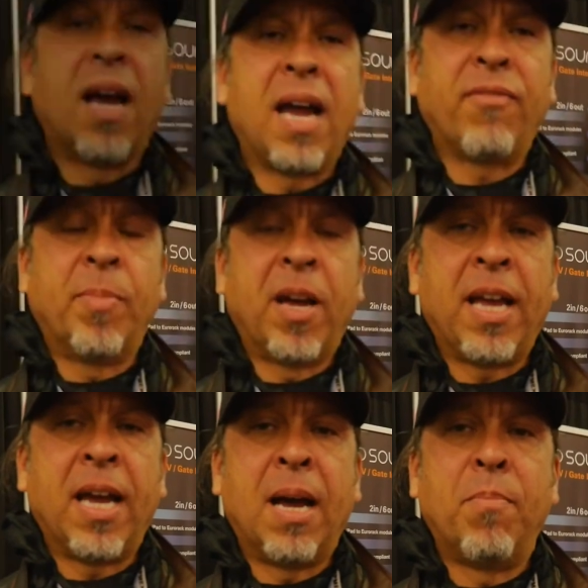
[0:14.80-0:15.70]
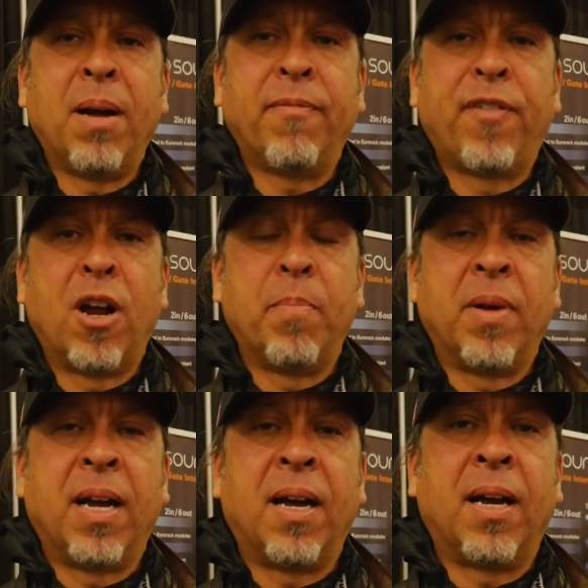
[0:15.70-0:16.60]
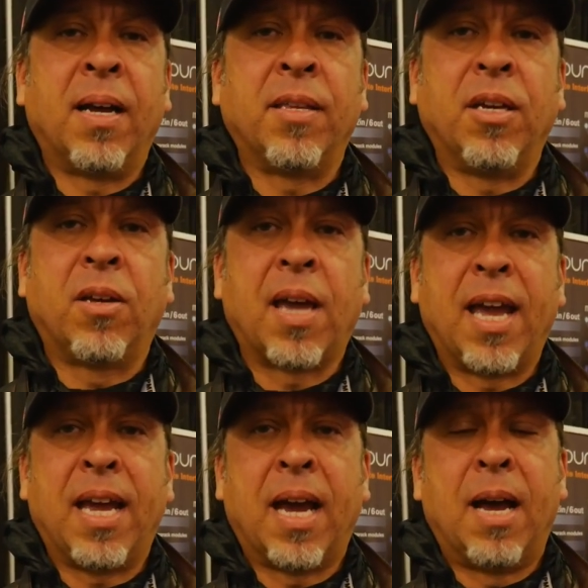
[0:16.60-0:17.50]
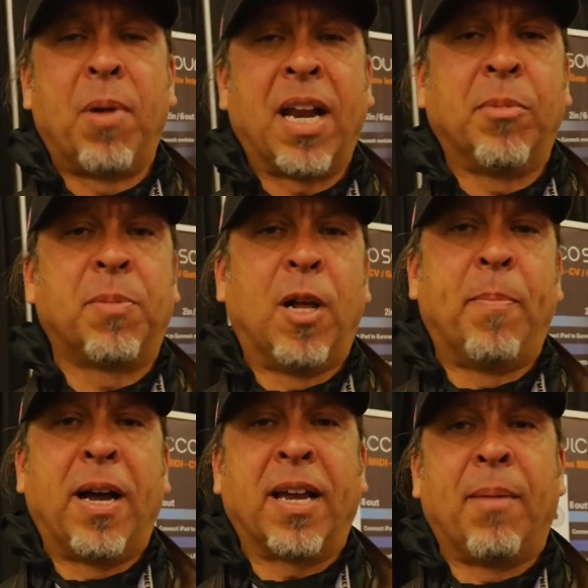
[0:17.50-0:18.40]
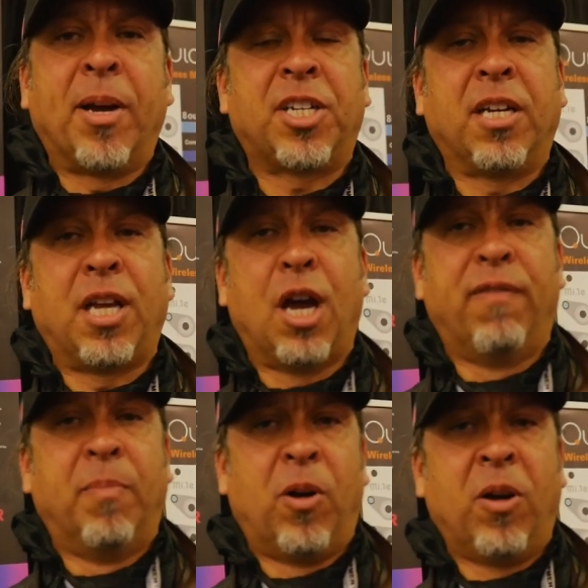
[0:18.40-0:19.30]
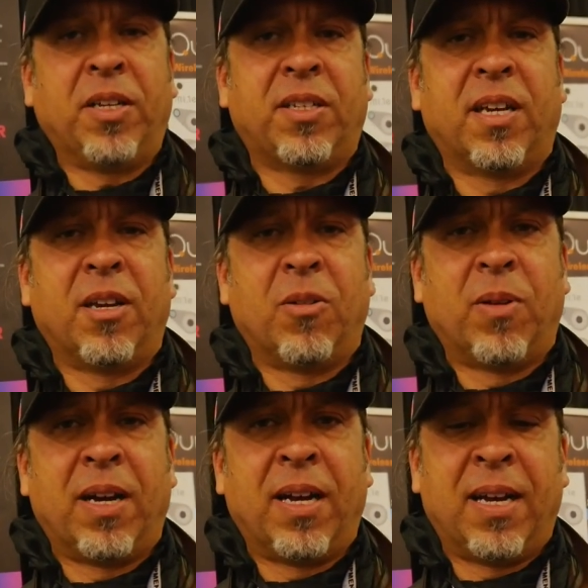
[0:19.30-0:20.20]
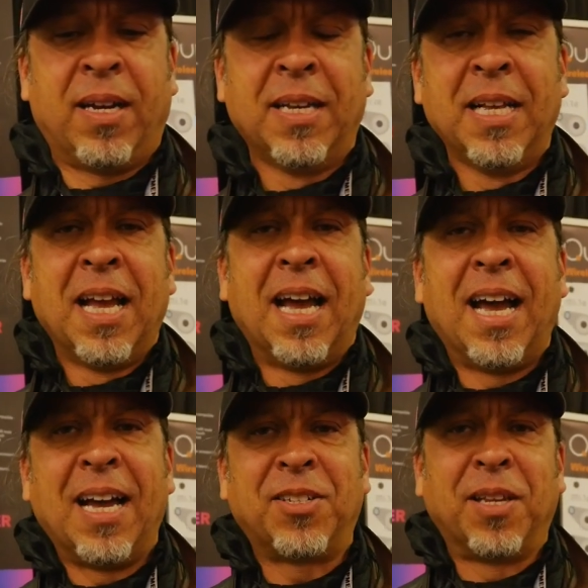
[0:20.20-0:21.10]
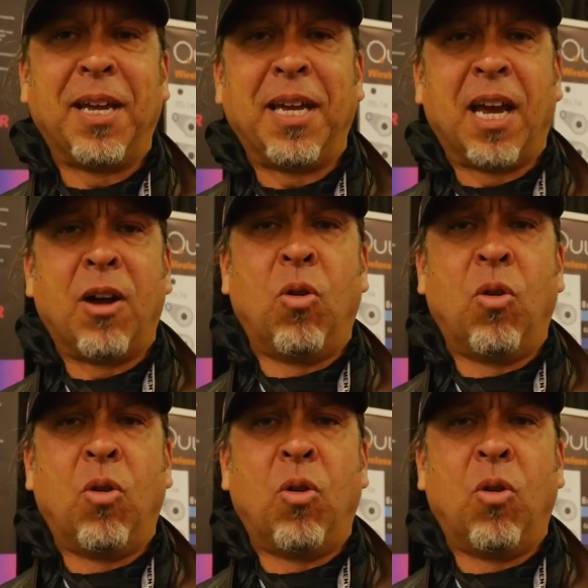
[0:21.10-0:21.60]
Hi everybody, um, I'm from uh, the UK. Uh, my name is Bill Bunga. I'm actually a Yeovil boy, so uh, uh, so there you go.